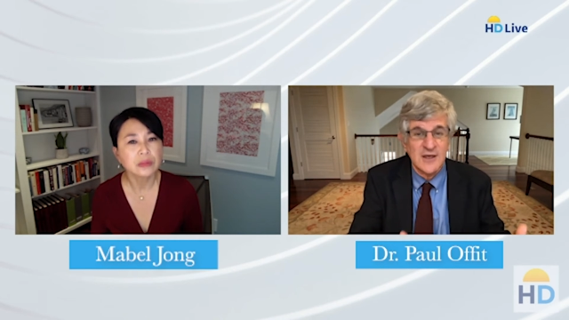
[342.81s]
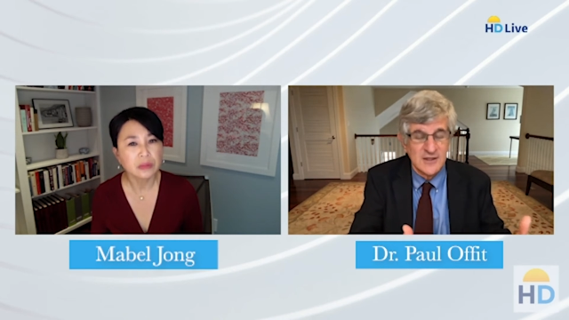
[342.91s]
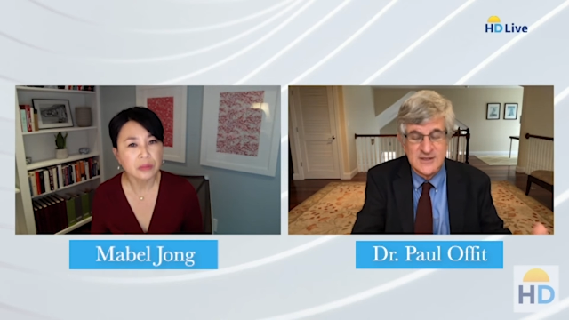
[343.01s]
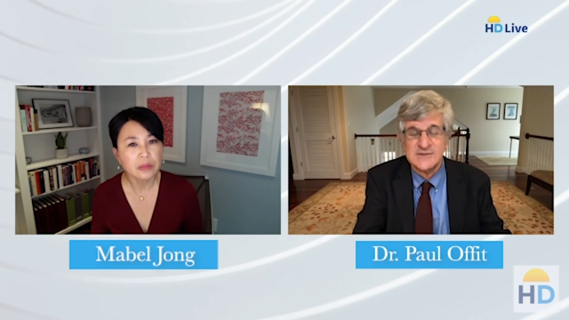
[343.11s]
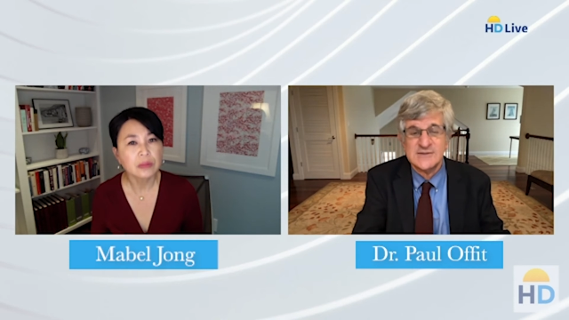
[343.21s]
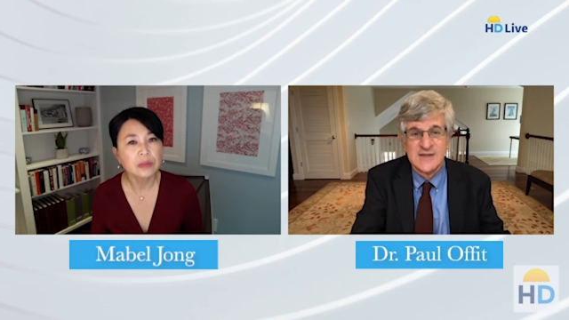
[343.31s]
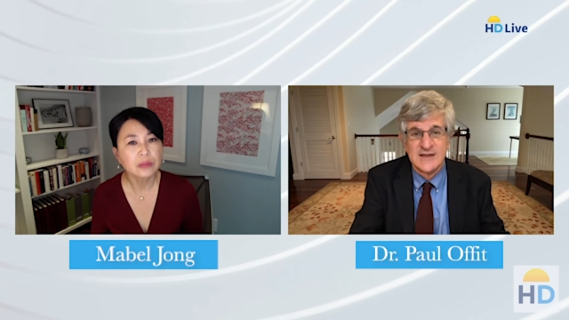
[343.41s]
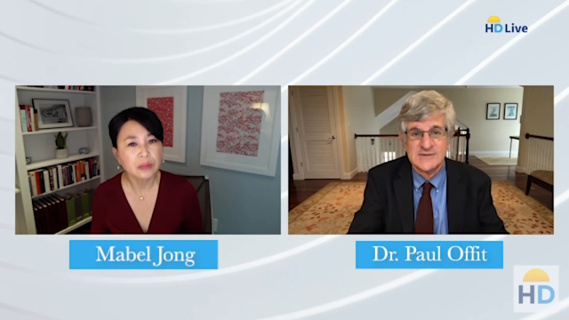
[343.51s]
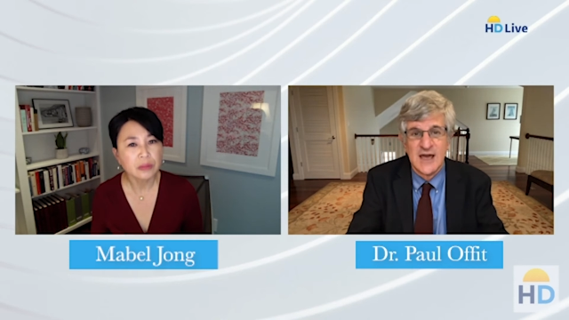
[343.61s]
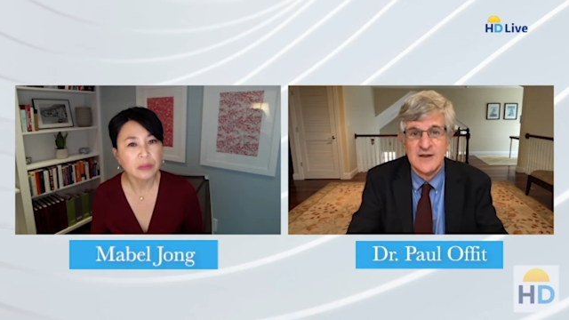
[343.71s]
Speaker 1: This is
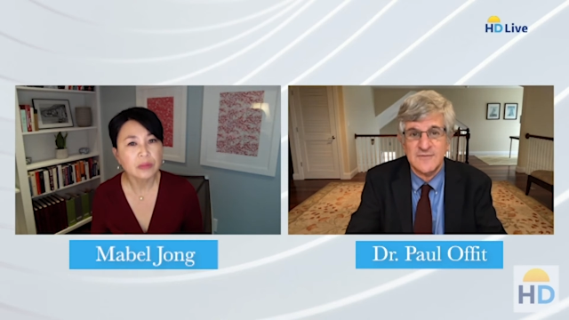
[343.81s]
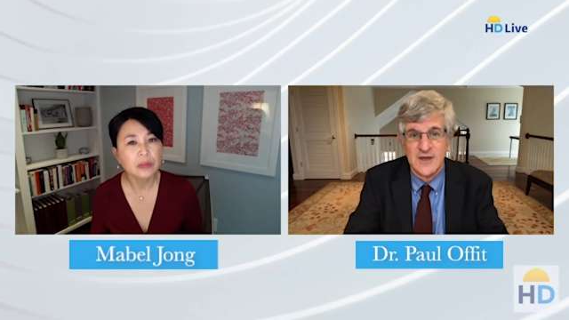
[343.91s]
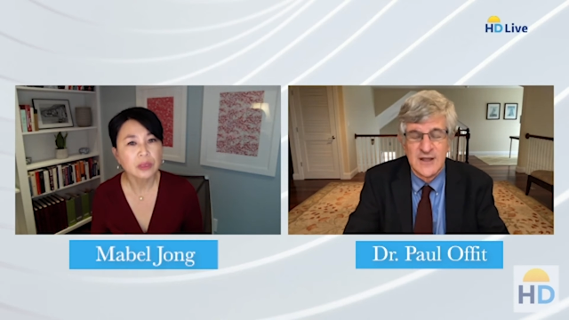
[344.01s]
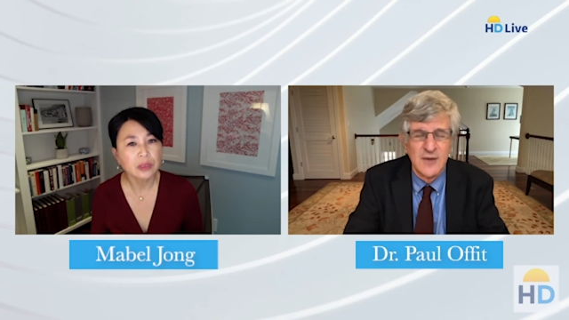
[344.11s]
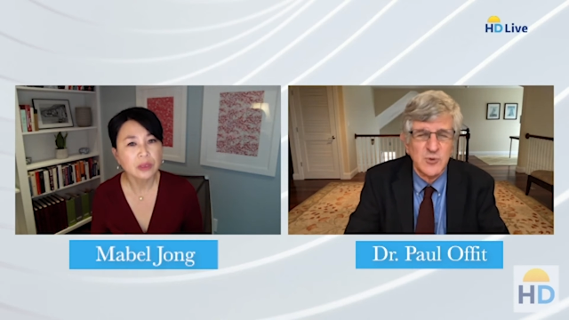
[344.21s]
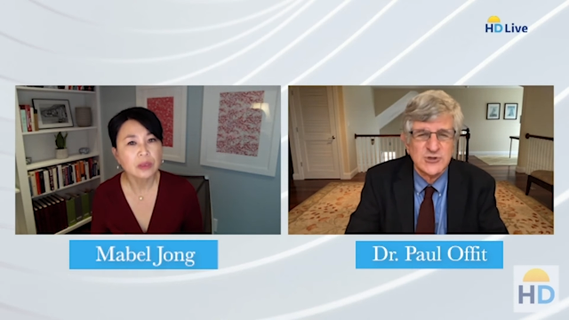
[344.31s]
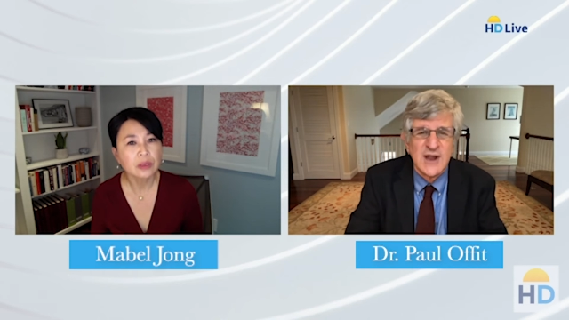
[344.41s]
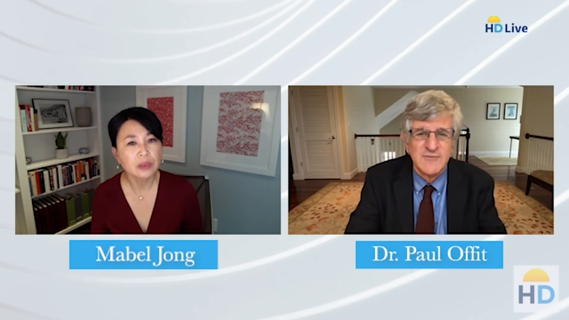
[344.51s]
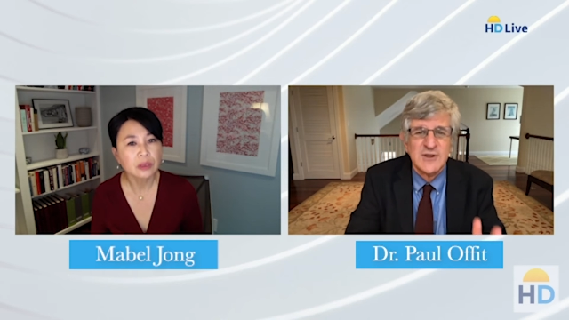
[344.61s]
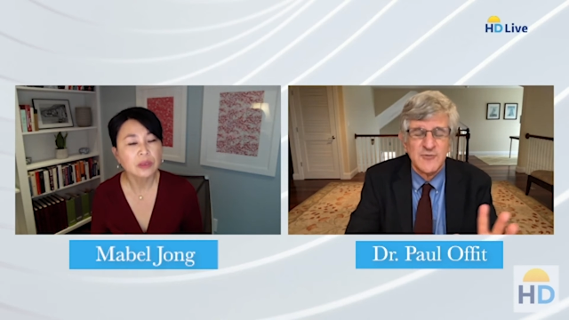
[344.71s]
that side effect. I, uh, we should
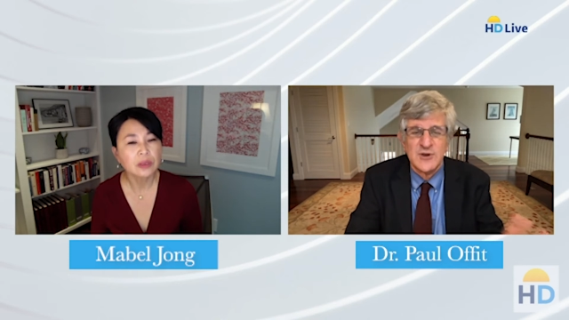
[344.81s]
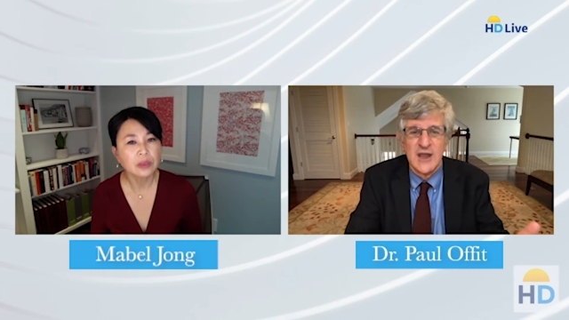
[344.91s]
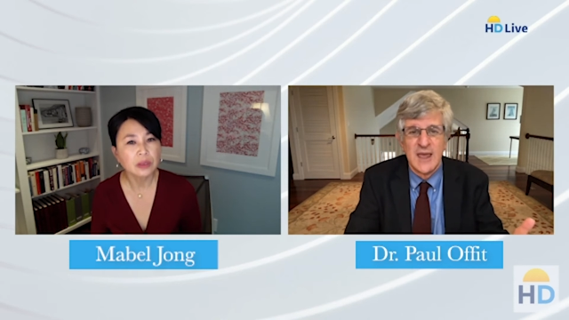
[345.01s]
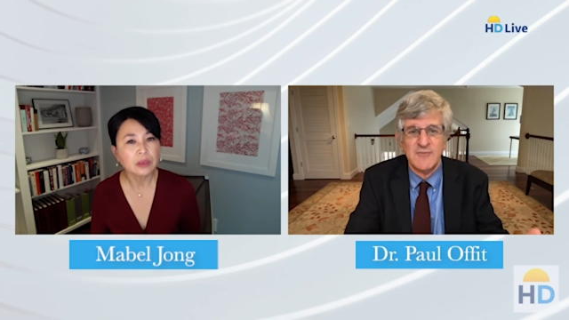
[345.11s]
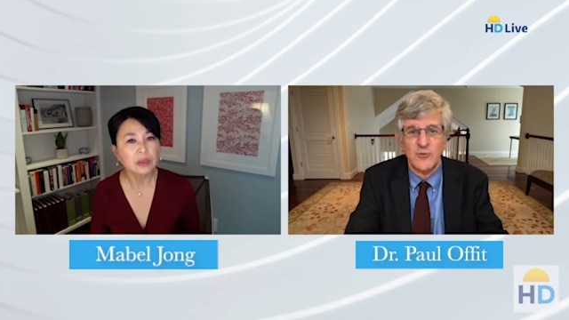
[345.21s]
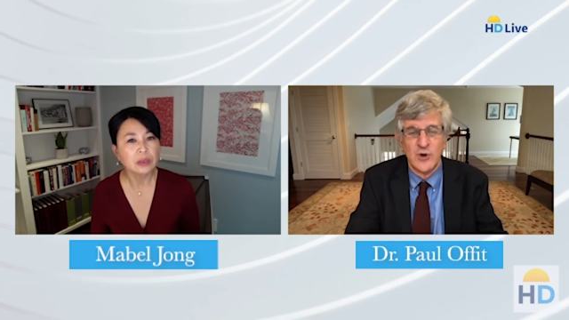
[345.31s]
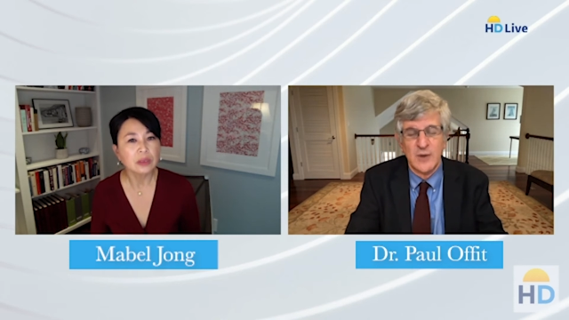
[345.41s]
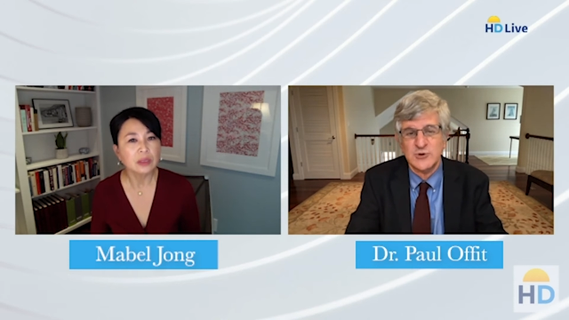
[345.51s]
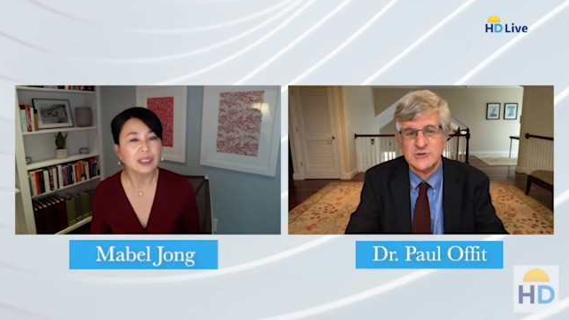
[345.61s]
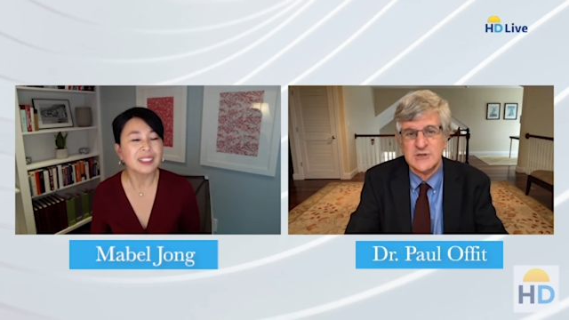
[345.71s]
have a different name for it. I
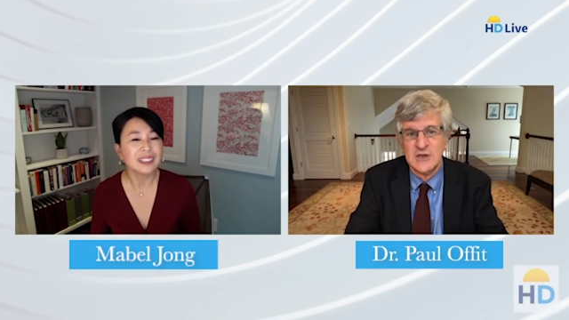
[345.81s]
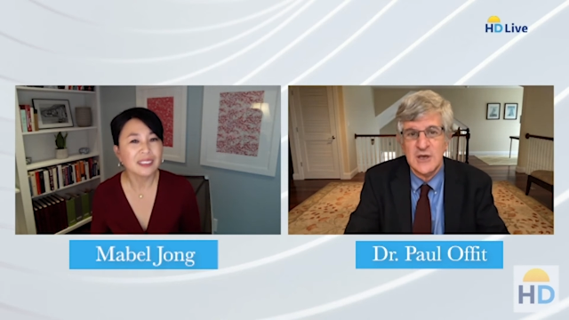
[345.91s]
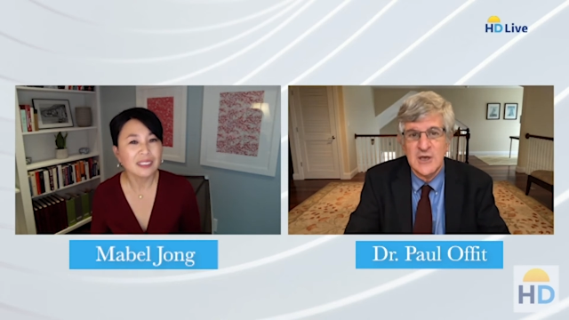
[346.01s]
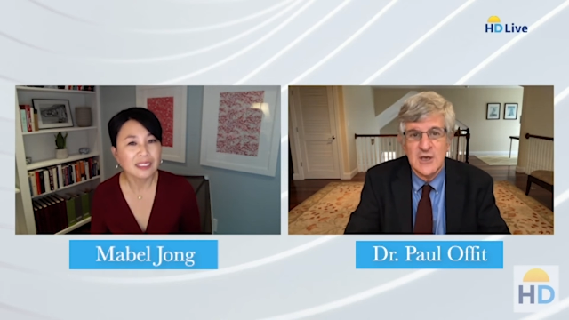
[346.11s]
wish the